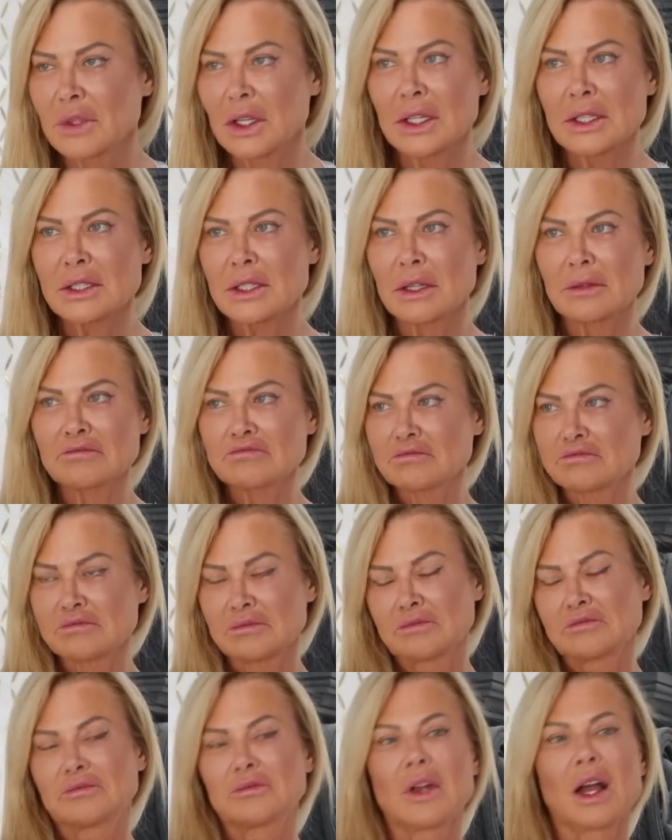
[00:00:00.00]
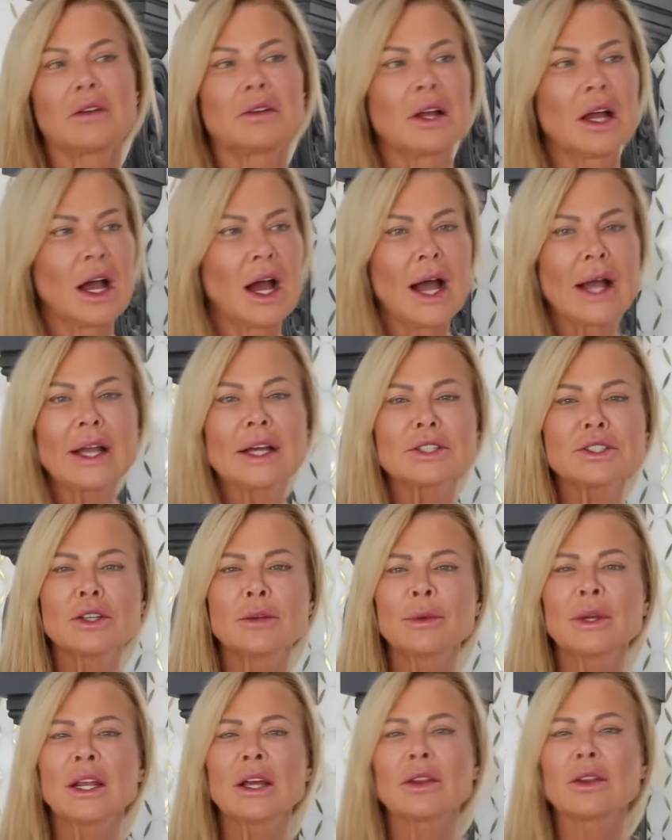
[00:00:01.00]
I got
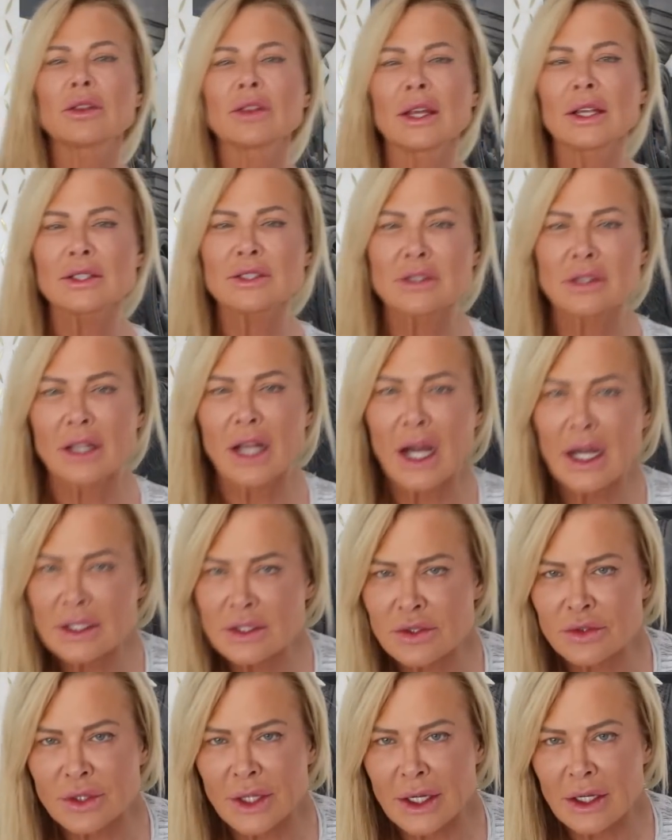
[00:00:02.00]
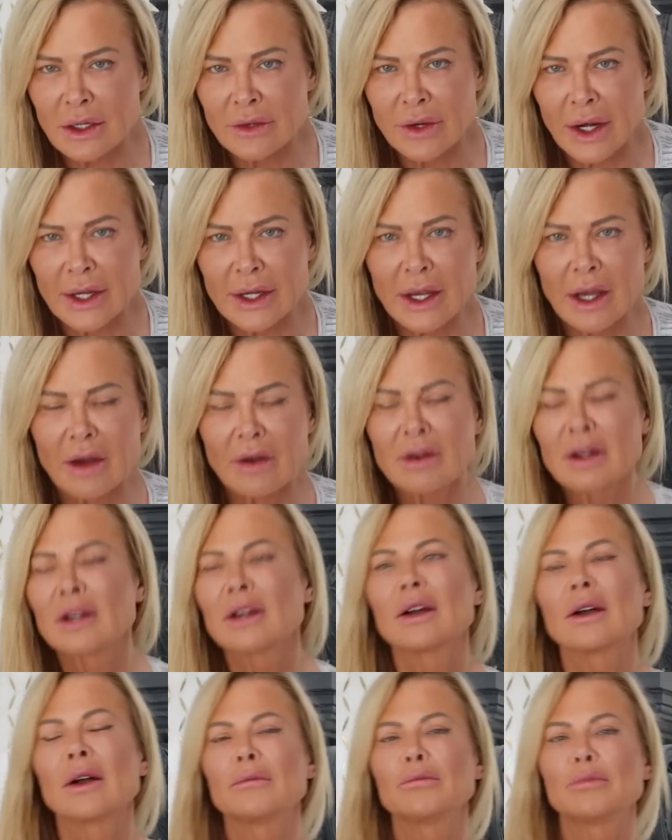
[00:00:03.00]
too many other things to concentrate on right now.
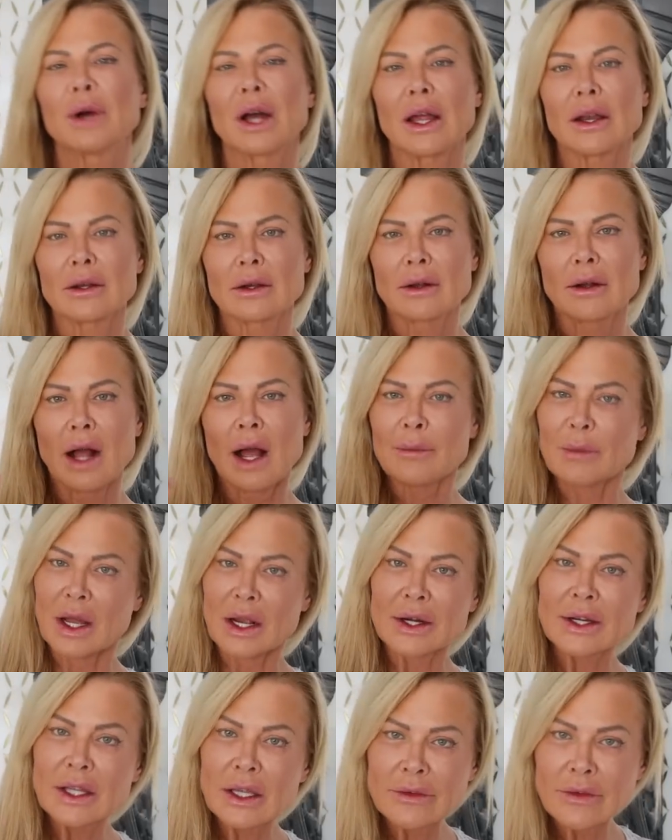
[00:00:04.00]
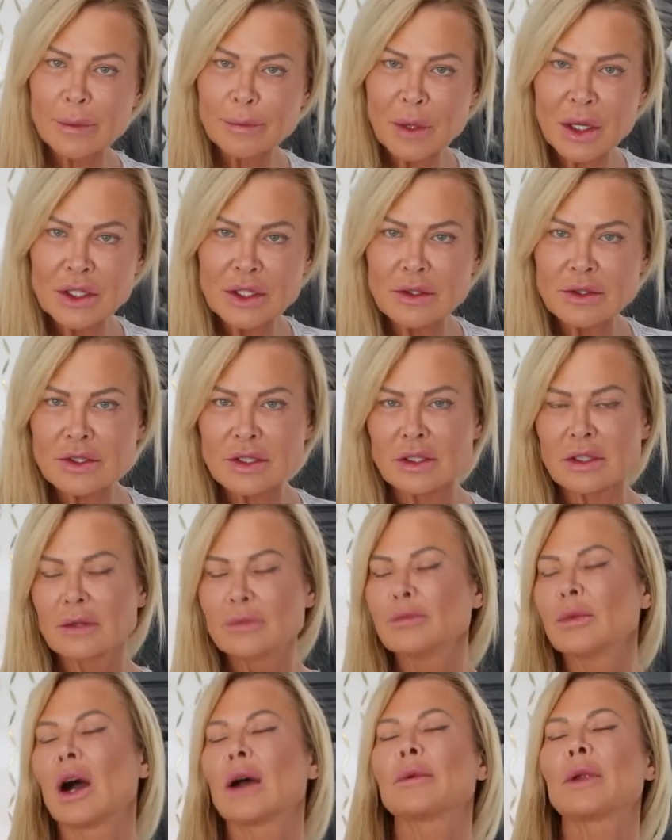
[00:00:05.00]
But I'm not going to give up on
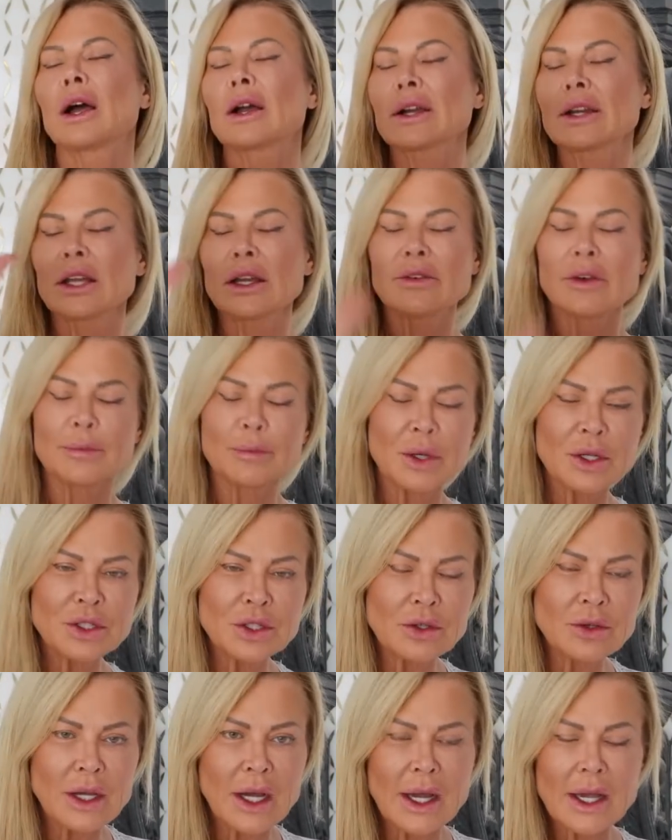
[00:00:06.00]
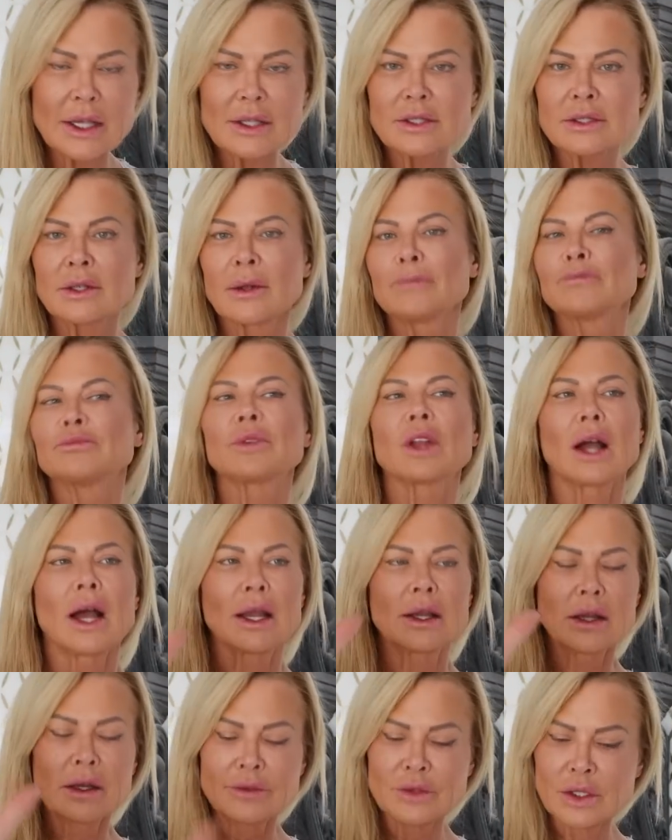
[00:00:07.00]
YouTube. I'm not going to give up on you guys.
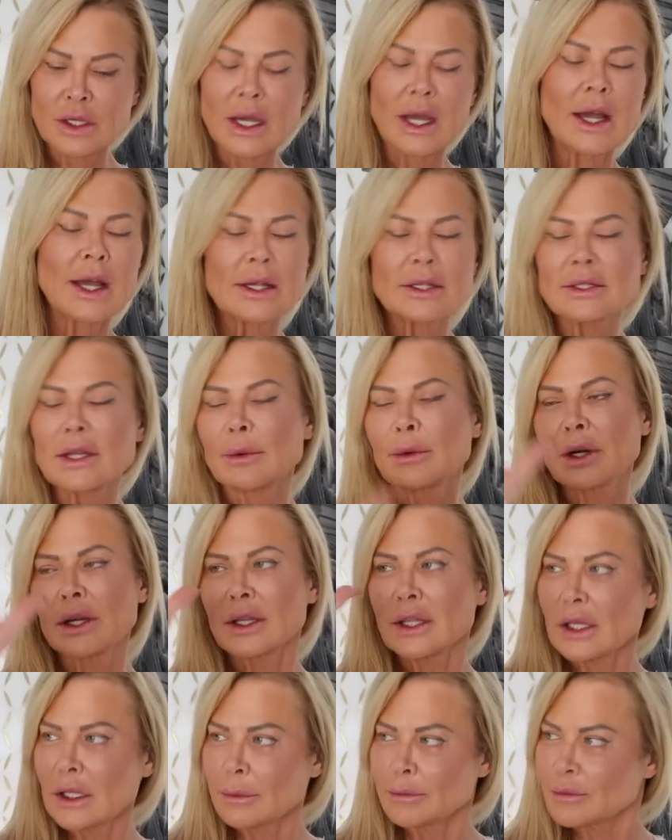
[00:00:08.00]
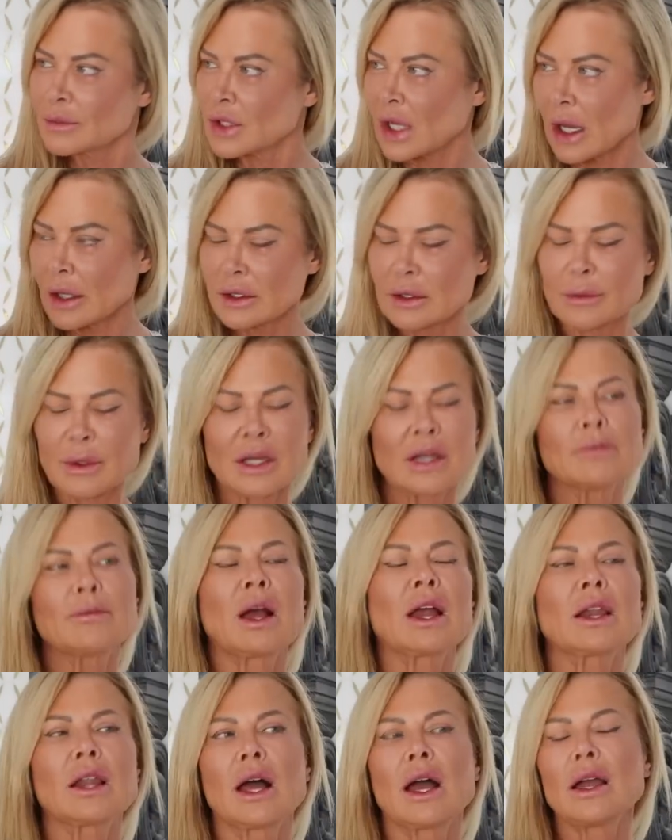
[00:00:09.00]
I love you guys. I'm going to keep documenting
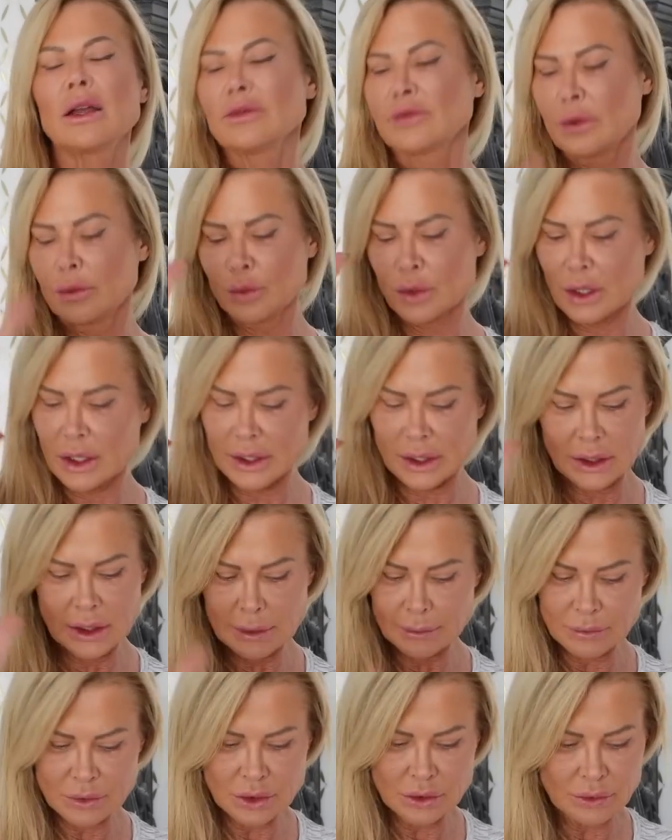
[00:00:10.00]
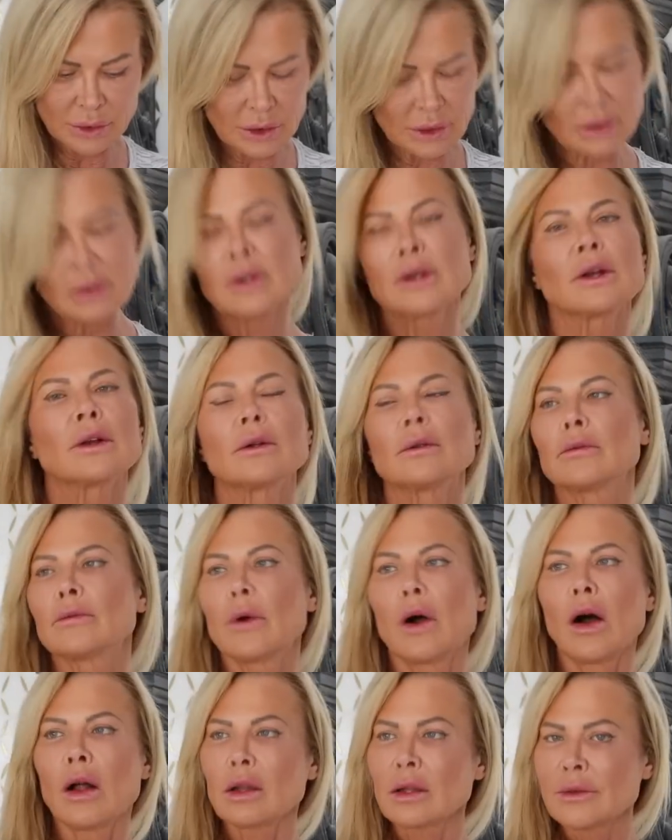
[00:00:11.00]
my life. We're going to keep doing
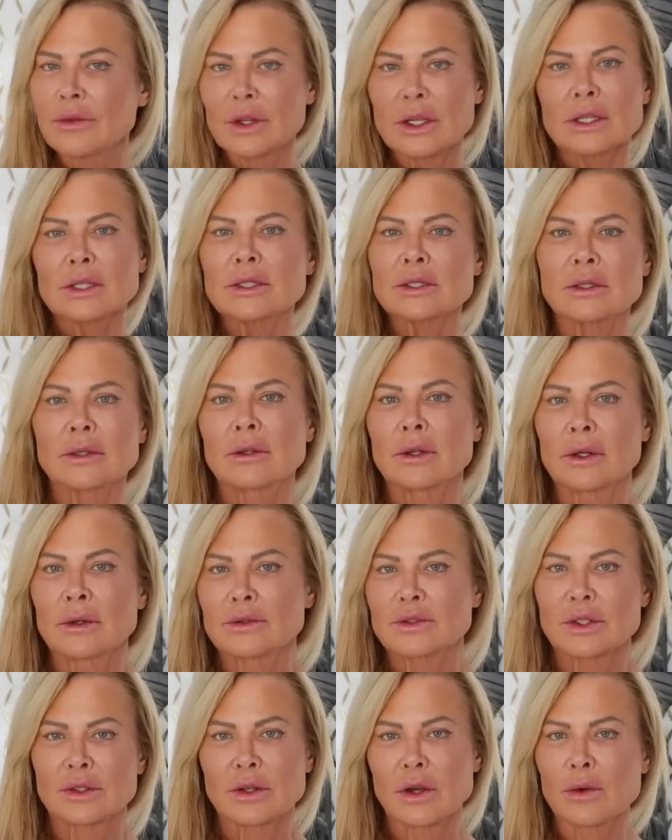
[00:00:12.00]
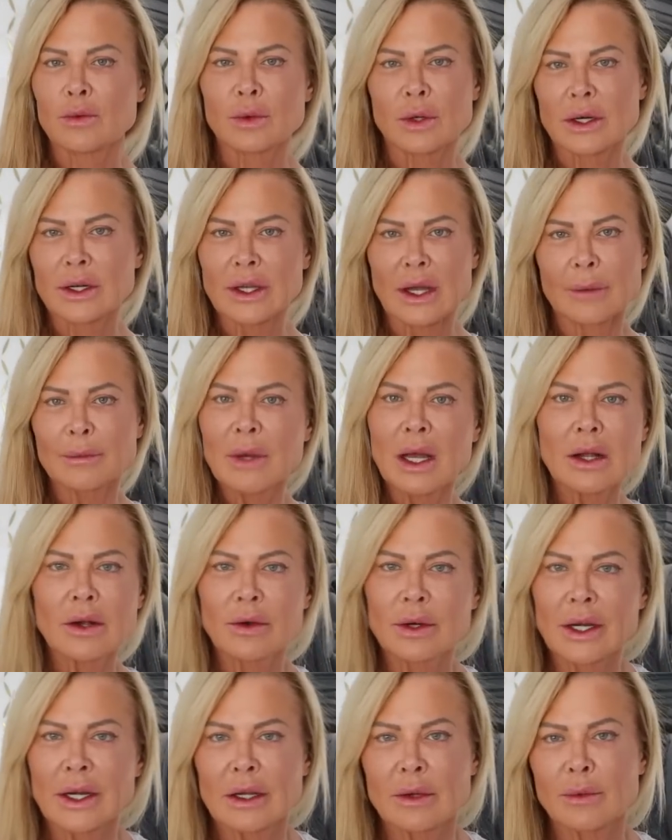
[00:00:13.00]
all of this. So don't worry, I'm not
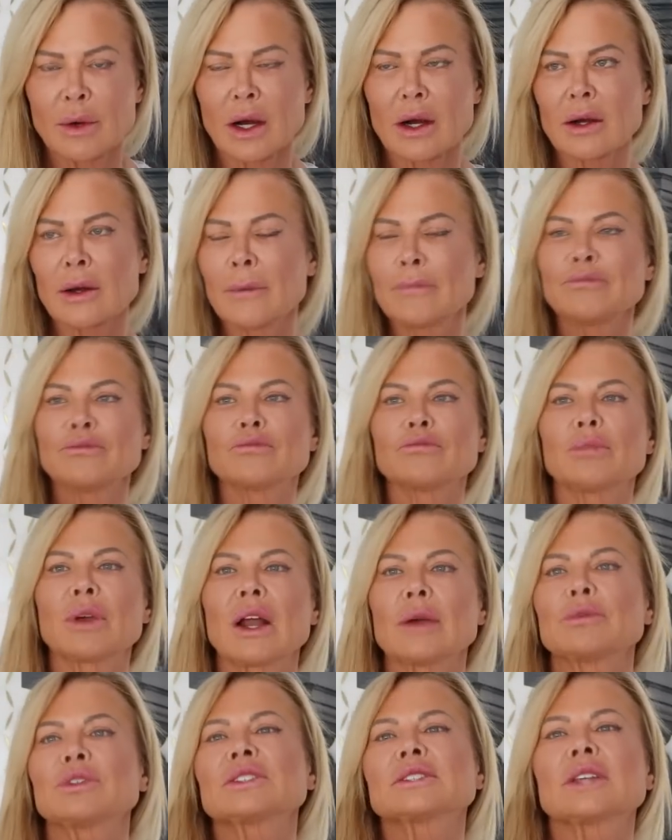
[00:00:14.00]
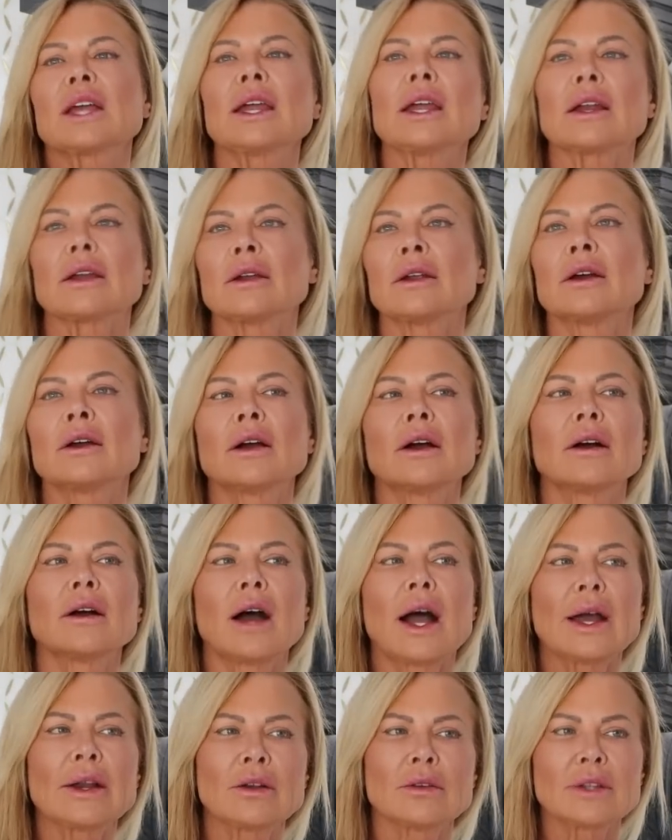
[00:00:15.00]
going anywhere. But I'm just saying,
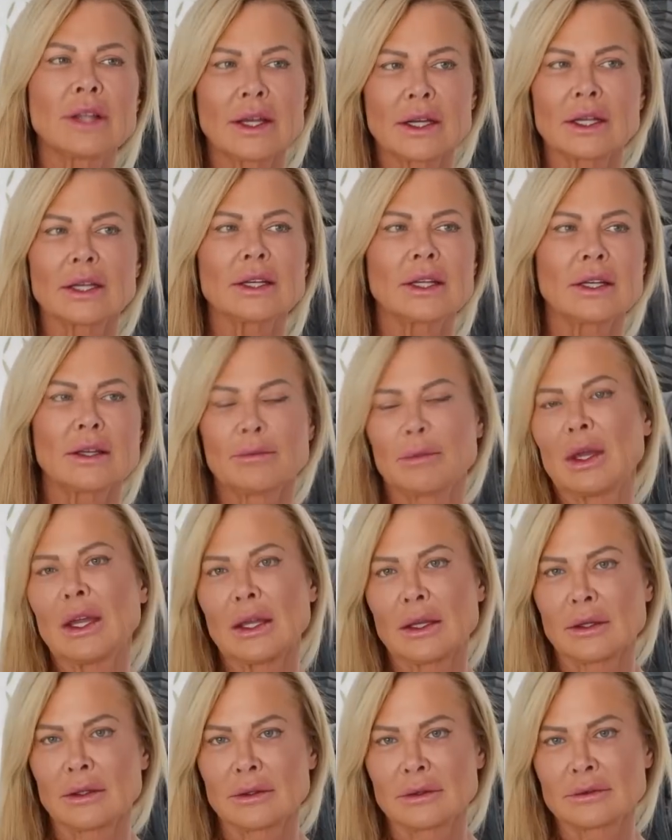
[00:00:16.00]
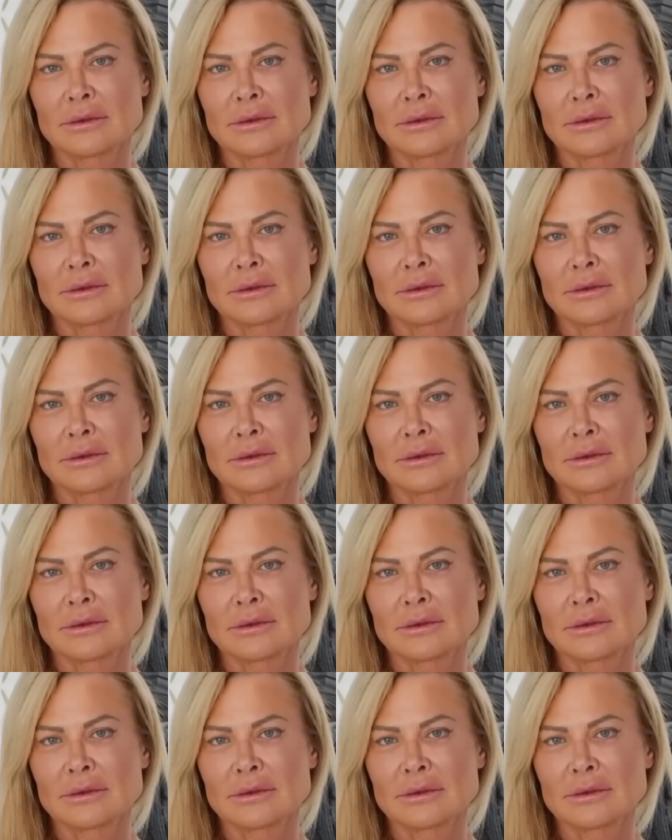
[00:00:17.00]
I don't let it get me.